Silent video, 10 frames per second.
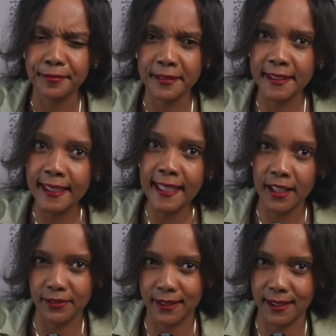sit
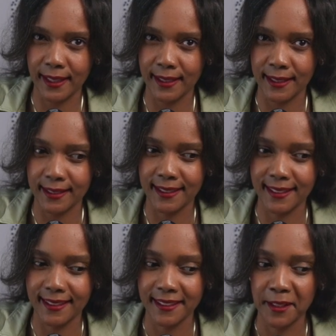down for a second
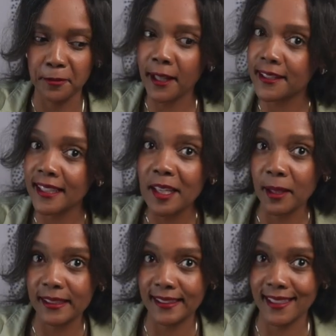Let's think
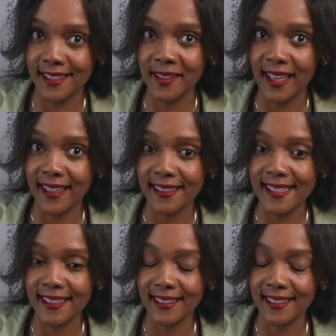about this, you guys.